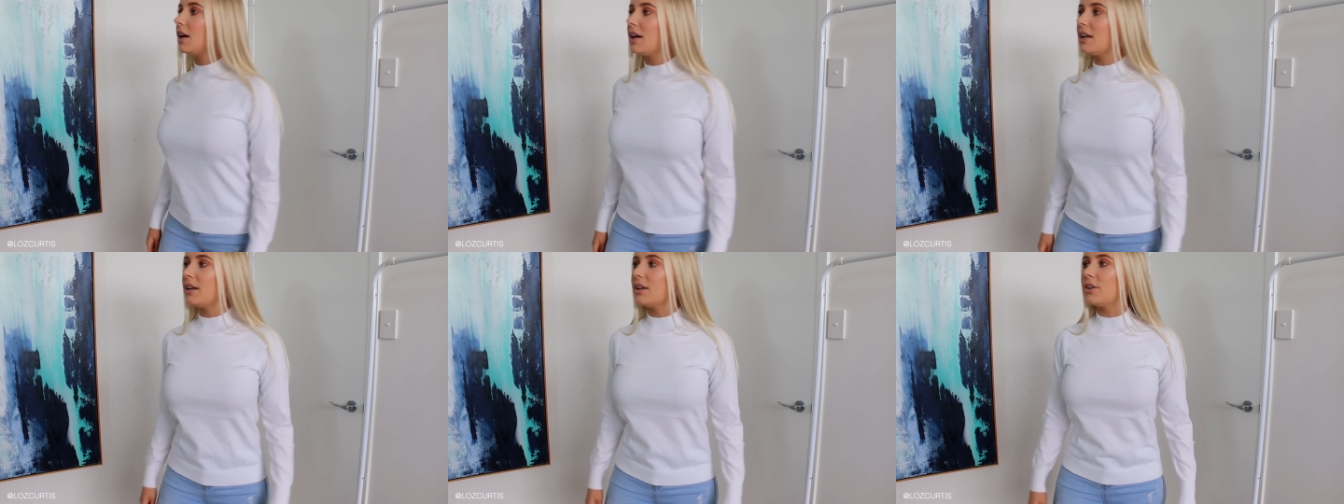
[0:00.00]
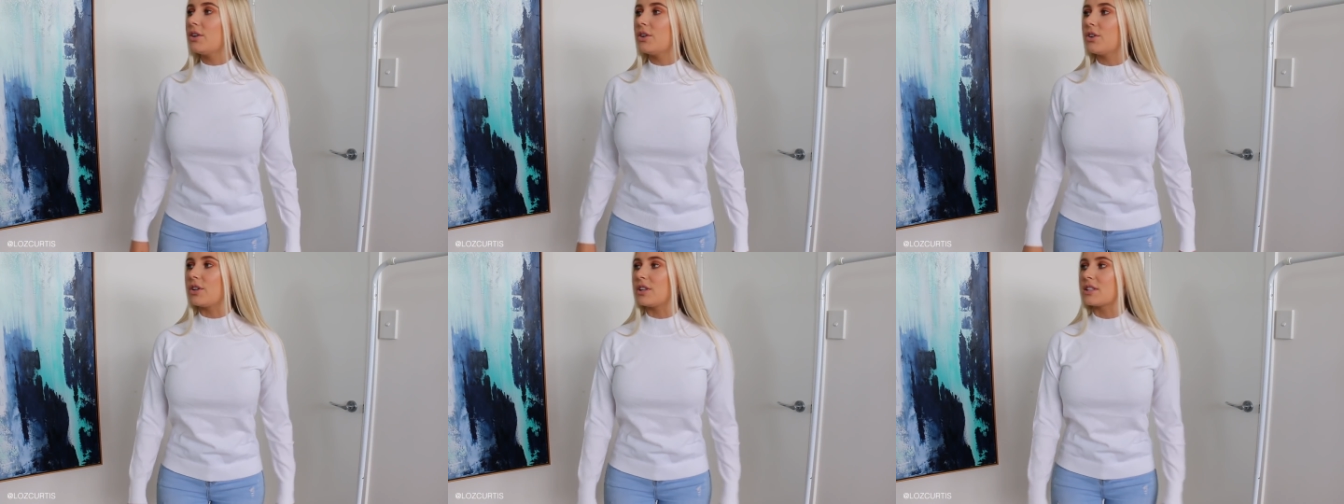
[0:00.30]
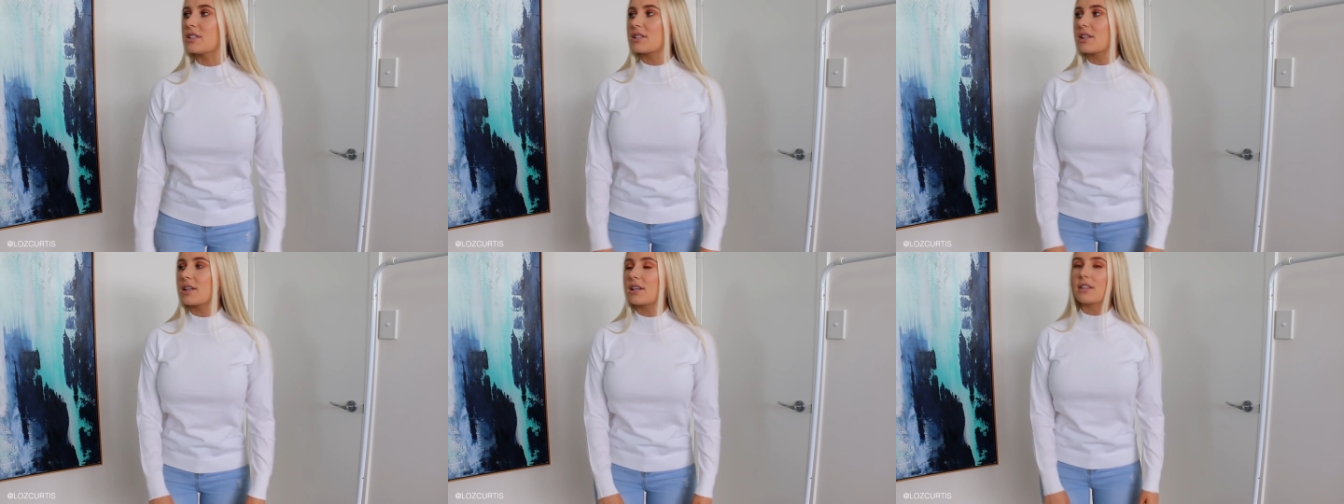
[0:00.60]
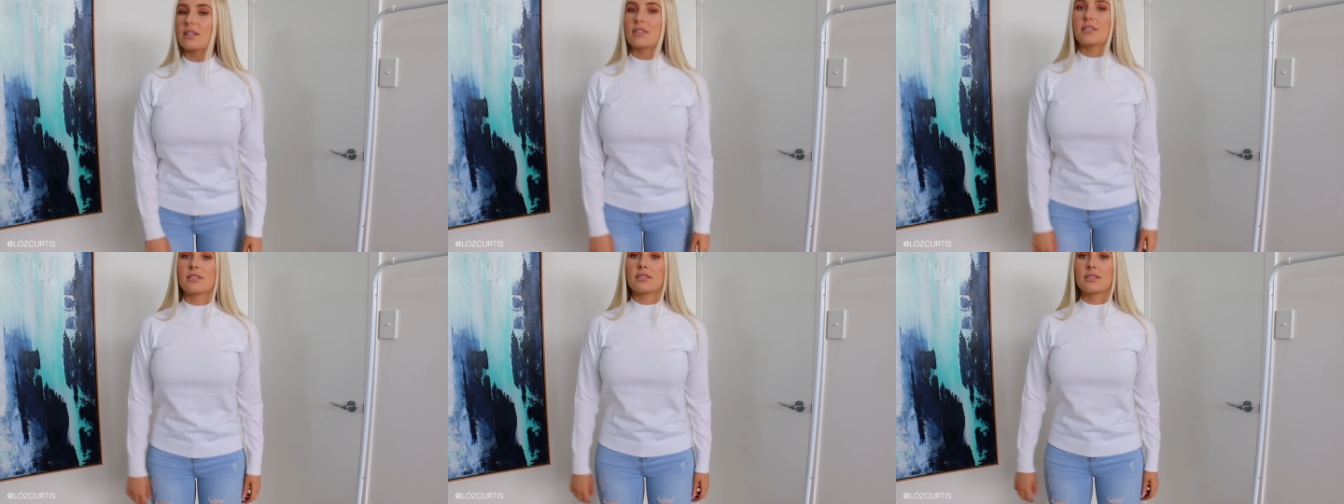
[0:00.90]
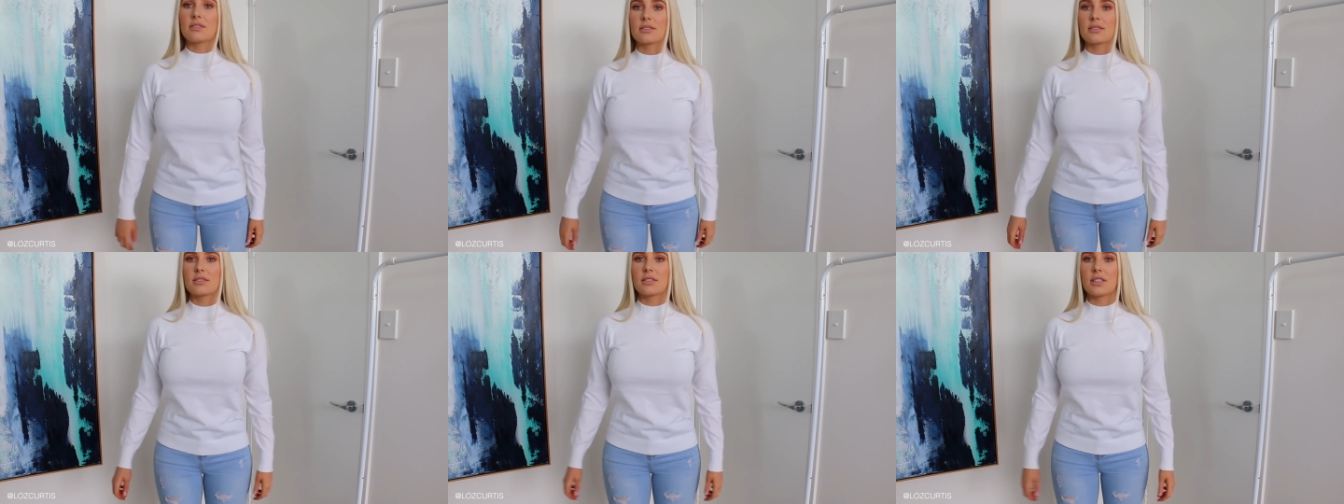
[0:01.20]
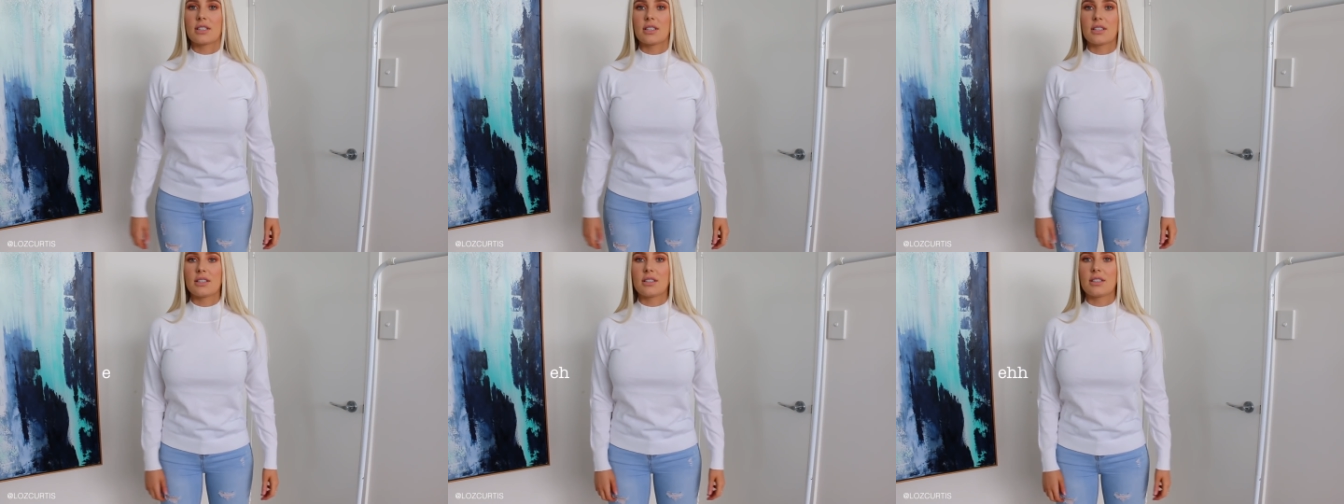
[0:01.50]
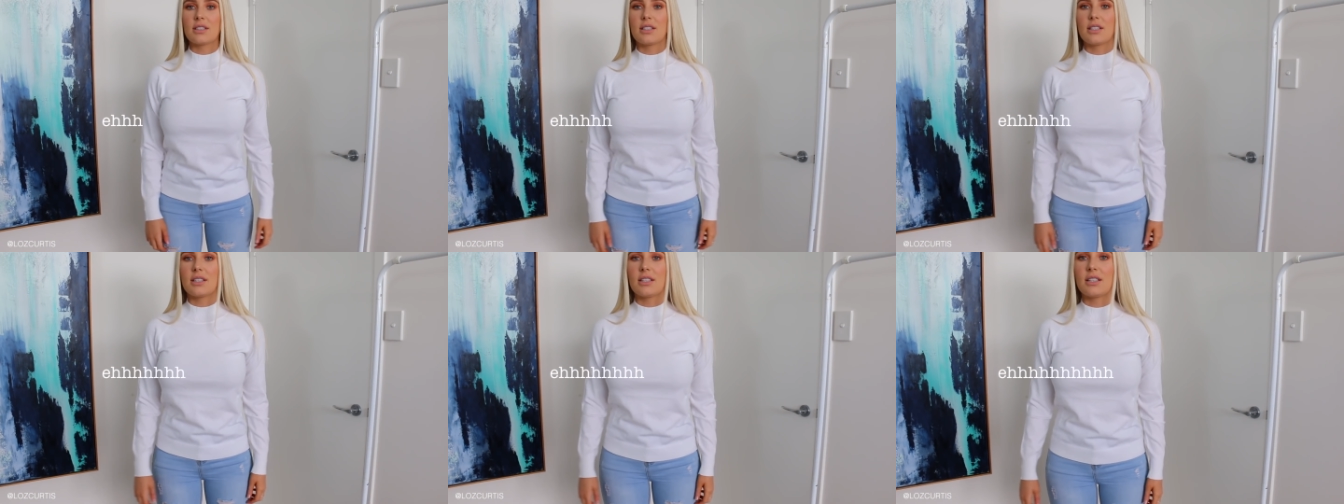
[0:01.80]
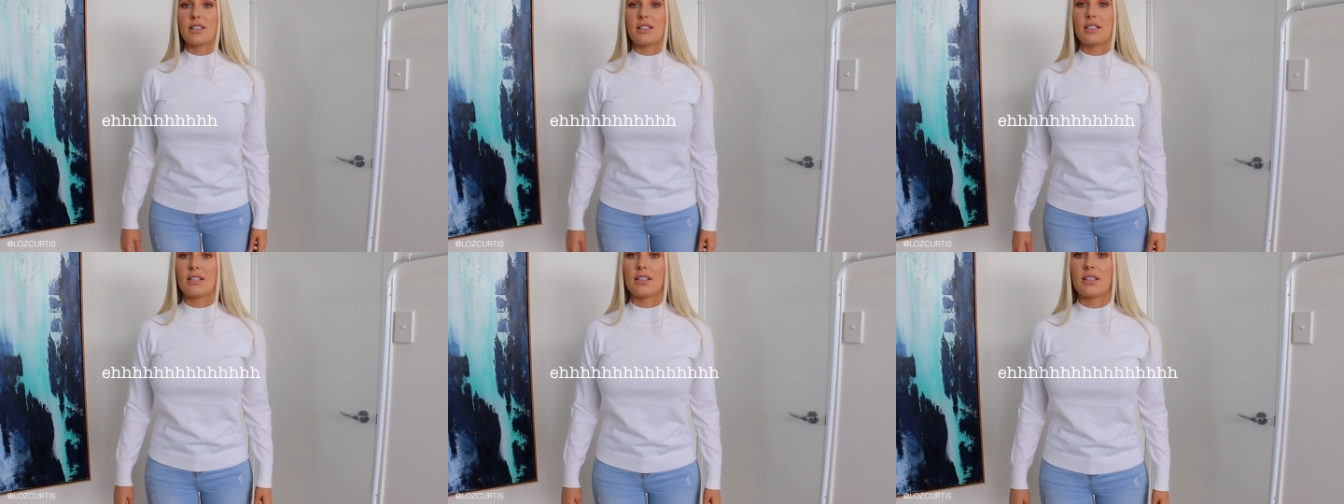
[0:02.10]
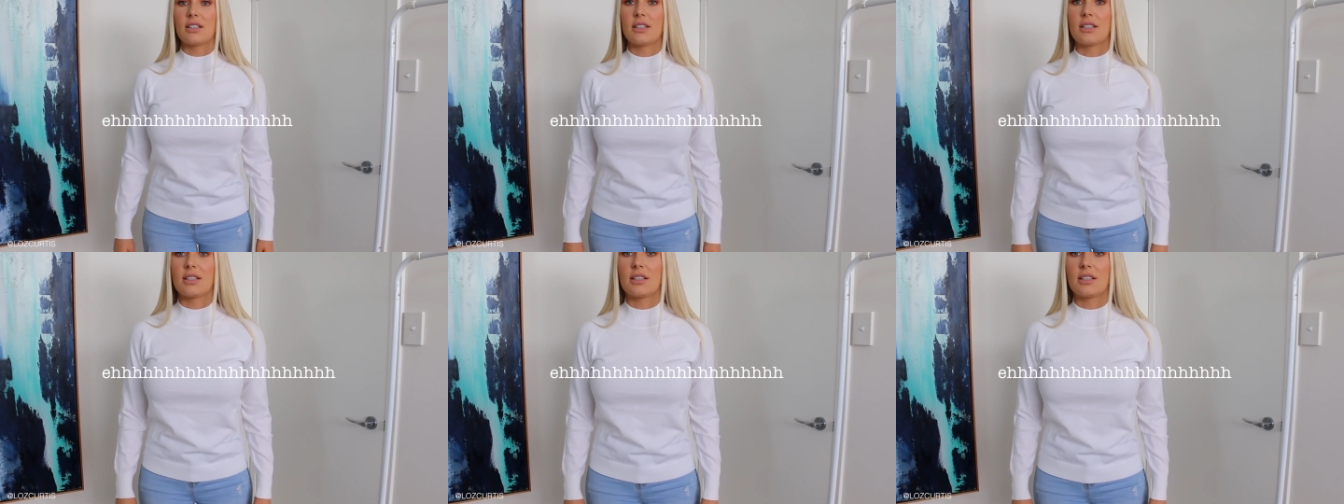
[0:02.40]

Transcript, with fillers: I don't know, it's like... Uh,